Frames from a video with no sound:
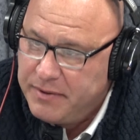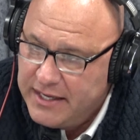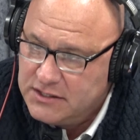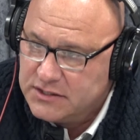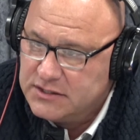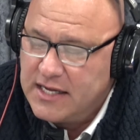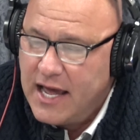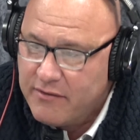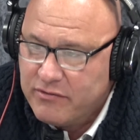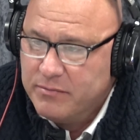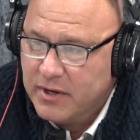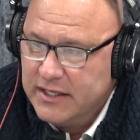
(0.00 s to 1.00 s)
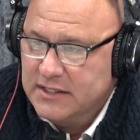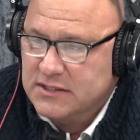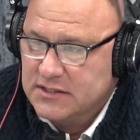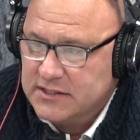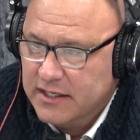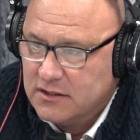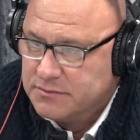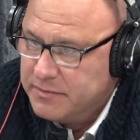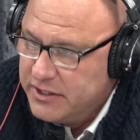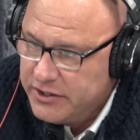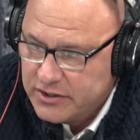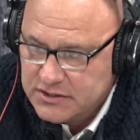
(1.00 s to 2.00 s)
patients. Everybody is a
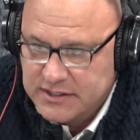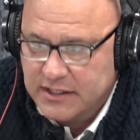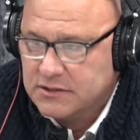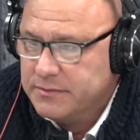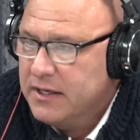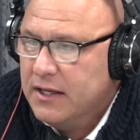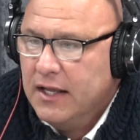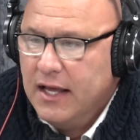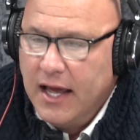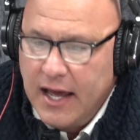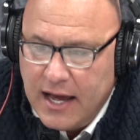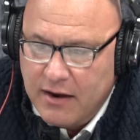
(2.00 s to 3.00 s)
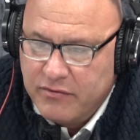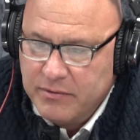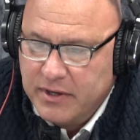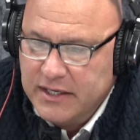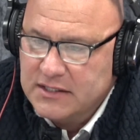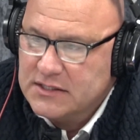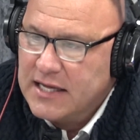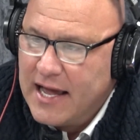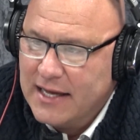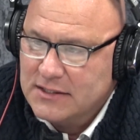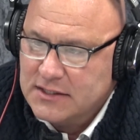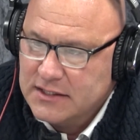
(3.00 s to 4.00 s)
salesman. You're a salesman. Everybody is
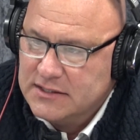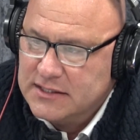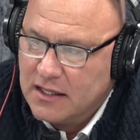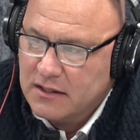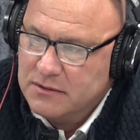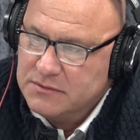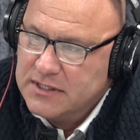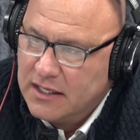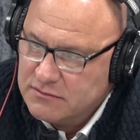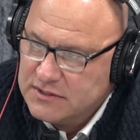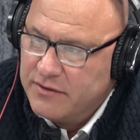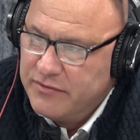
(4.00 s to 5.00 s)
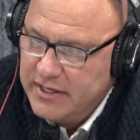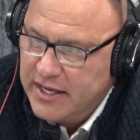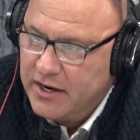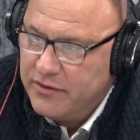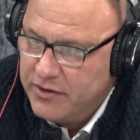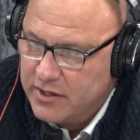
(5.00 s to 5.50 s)
constantly selling themselves every day.